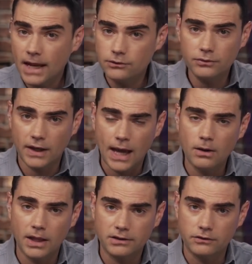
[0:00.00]
And she was like, I
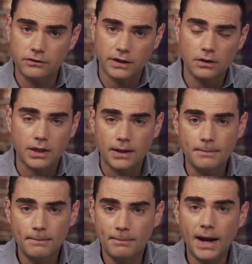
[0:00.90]
don't like this. He's like, okay,
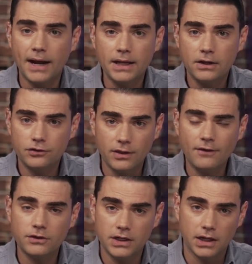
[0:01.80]
bye. She
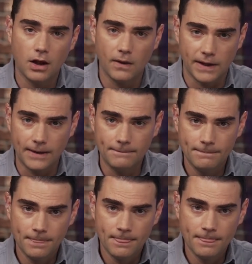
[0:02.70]
left. He didn't call again.
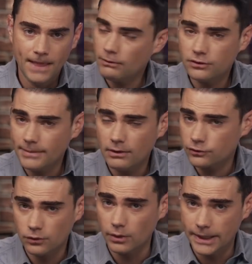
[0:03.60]
That was somehow a
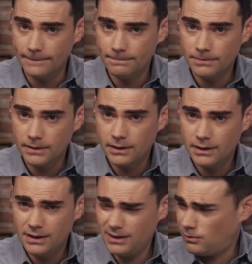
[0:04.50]
story.
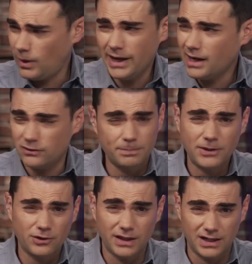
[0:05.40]
He went on a
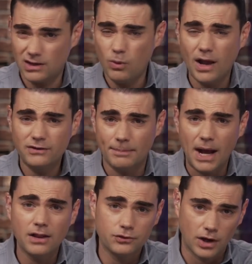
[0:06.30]
special and quasi
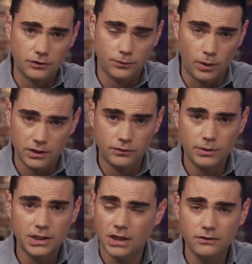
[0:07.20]
apologized for it as though
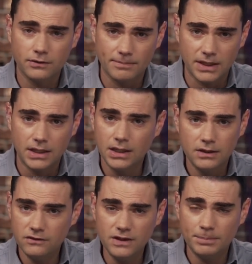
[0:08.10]
he had done something
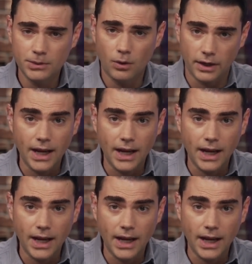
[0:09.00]
deeply wrong.